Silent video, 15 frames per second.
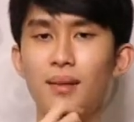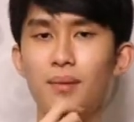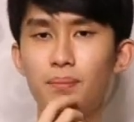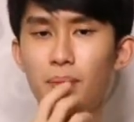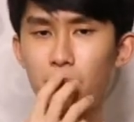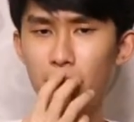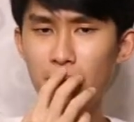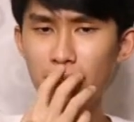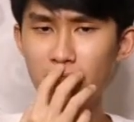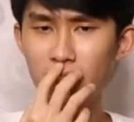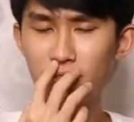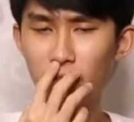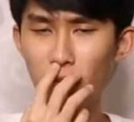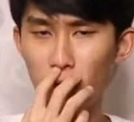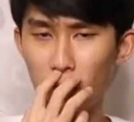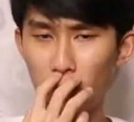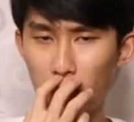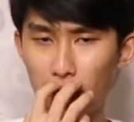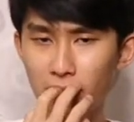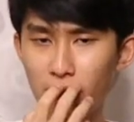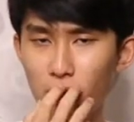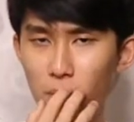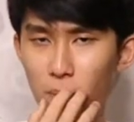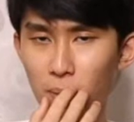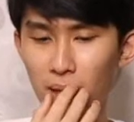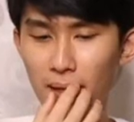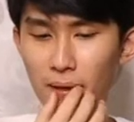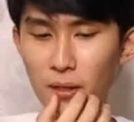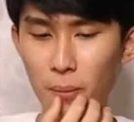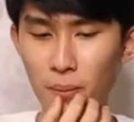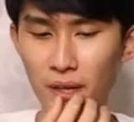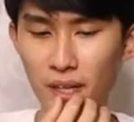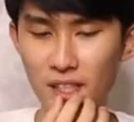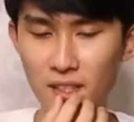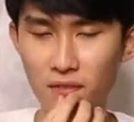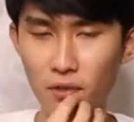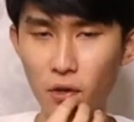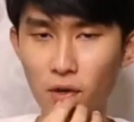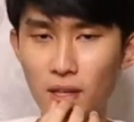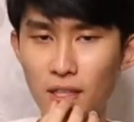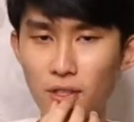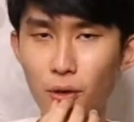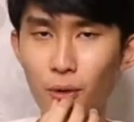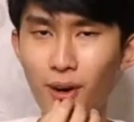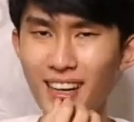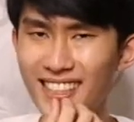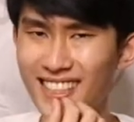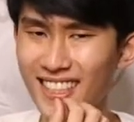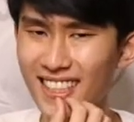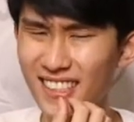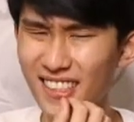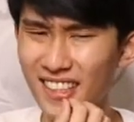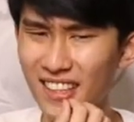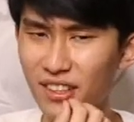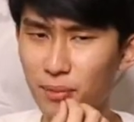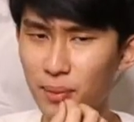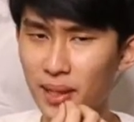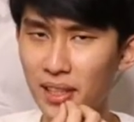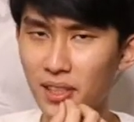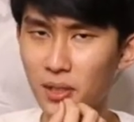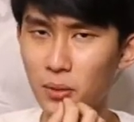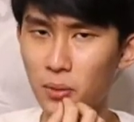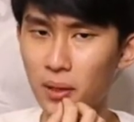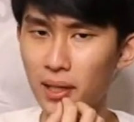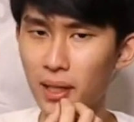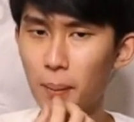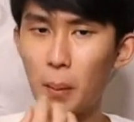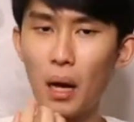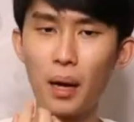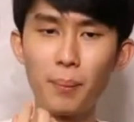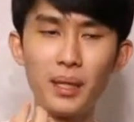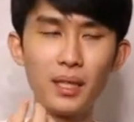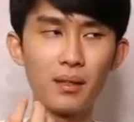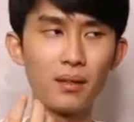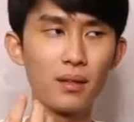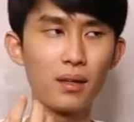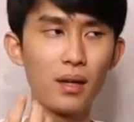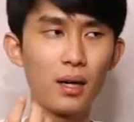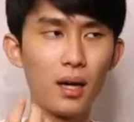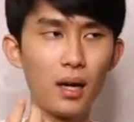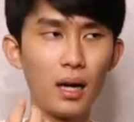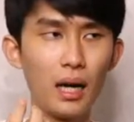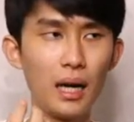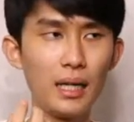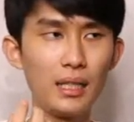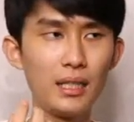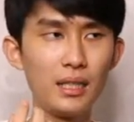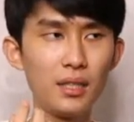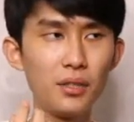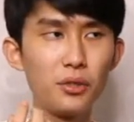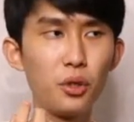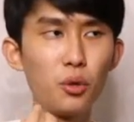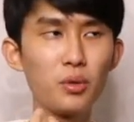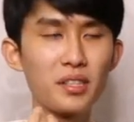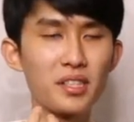But PS4, right? If you're playing on PS4, it's already 60 FPS, right? I didn't notice